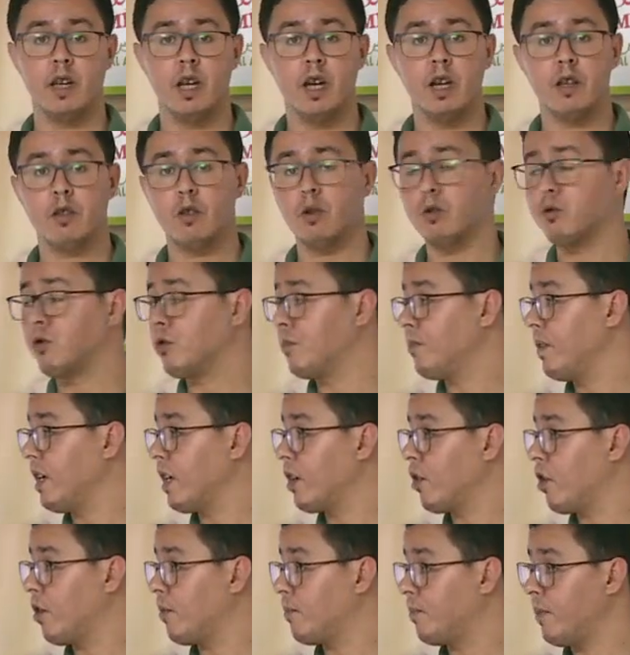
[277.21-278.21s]
So to make
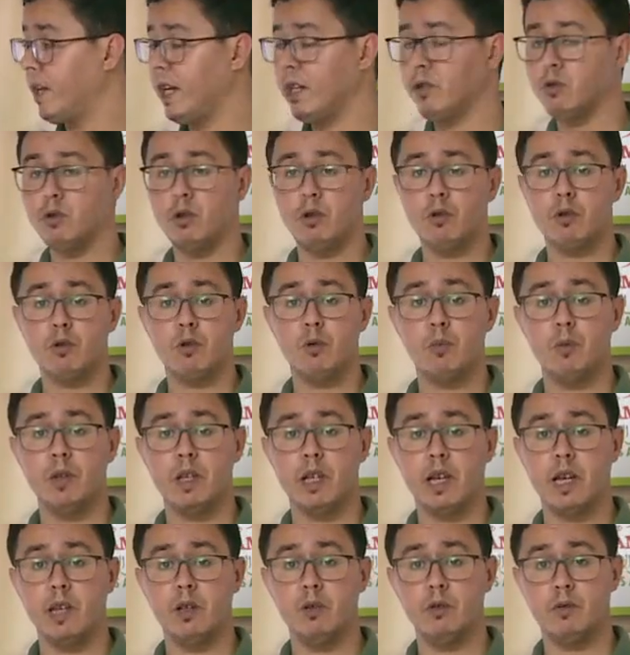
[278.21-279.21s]
complaint, also we
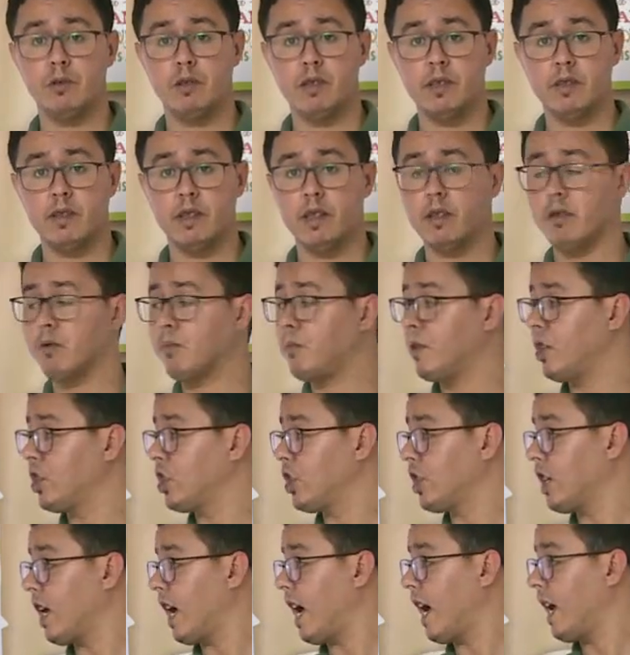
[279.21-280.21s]
can use this
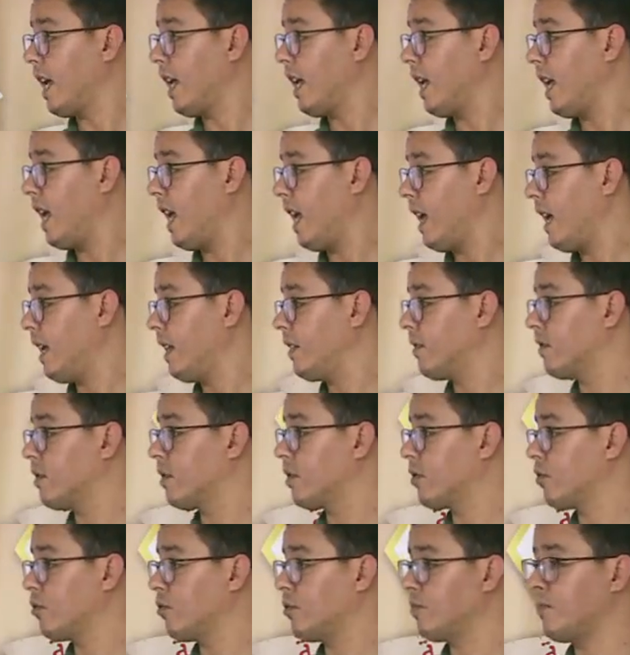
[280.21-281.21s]
expression, I
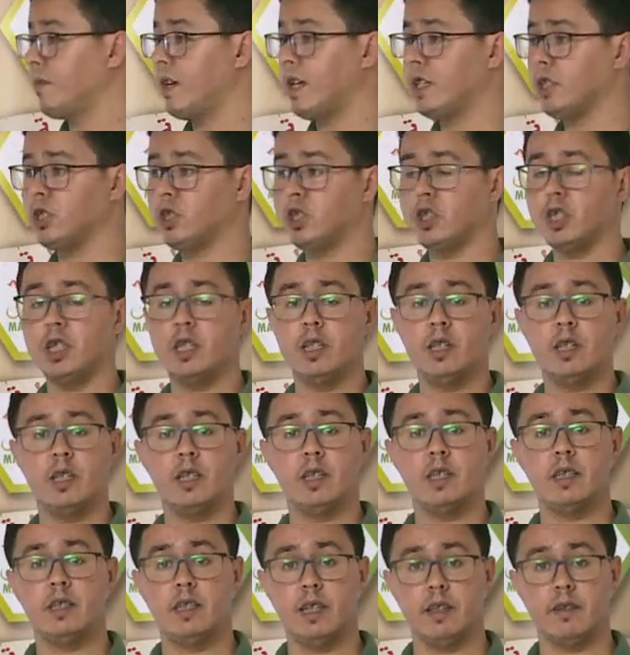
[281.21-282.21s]
hate to mention
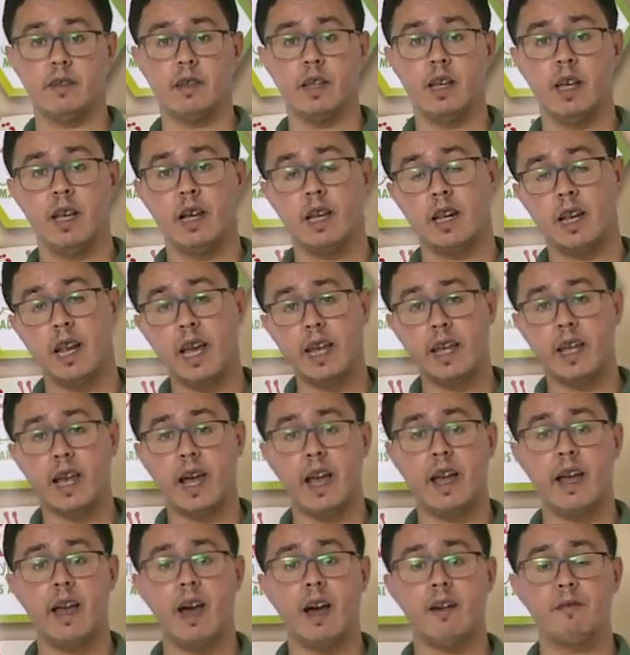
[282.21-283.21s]
this. Like I
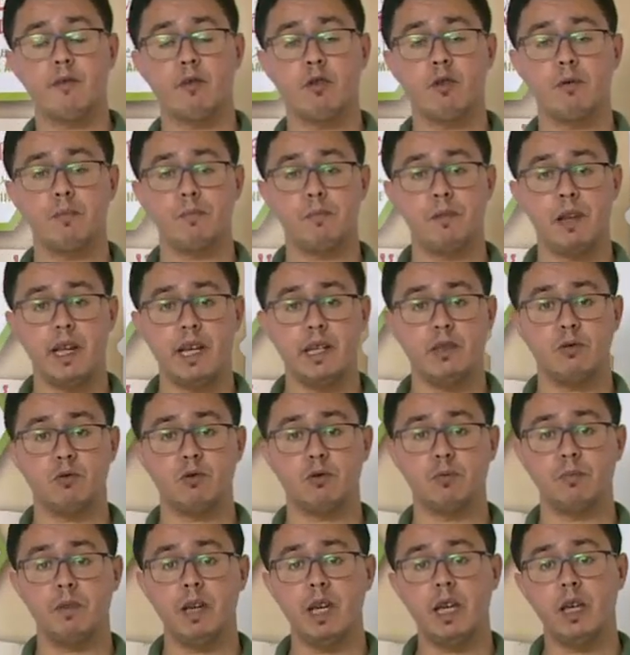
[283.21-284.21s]
have complaint to
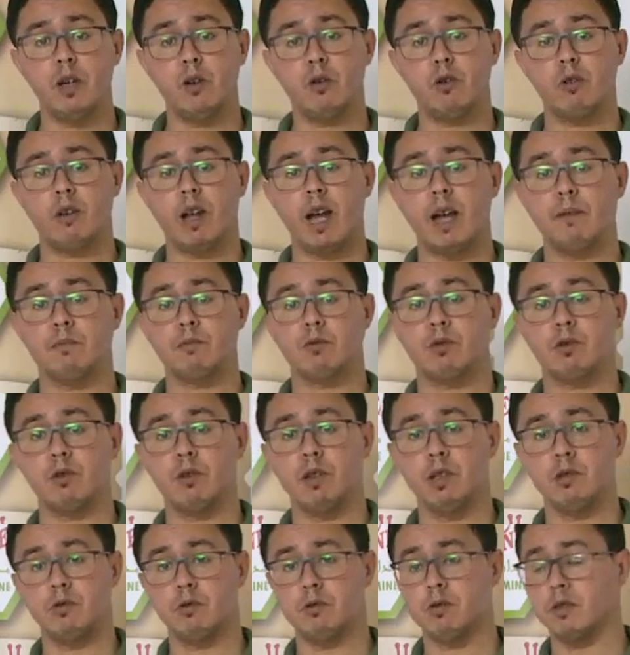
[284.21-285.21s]
make, or I'm
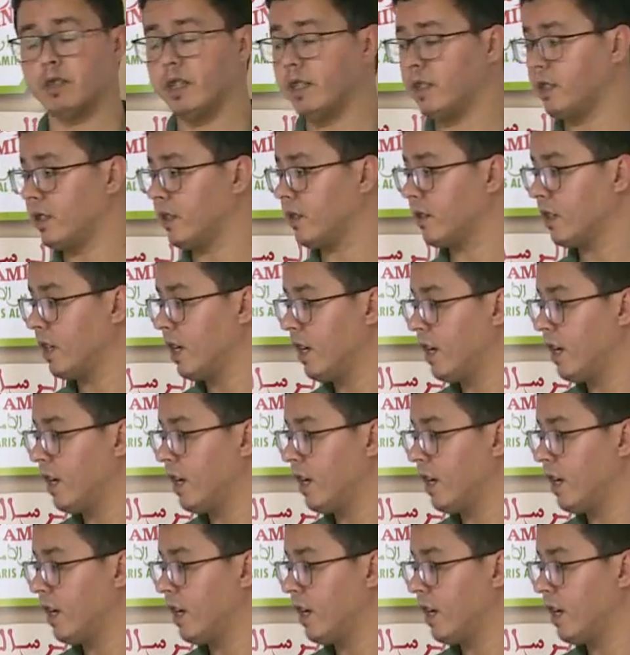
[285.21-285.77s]
sorry to say this.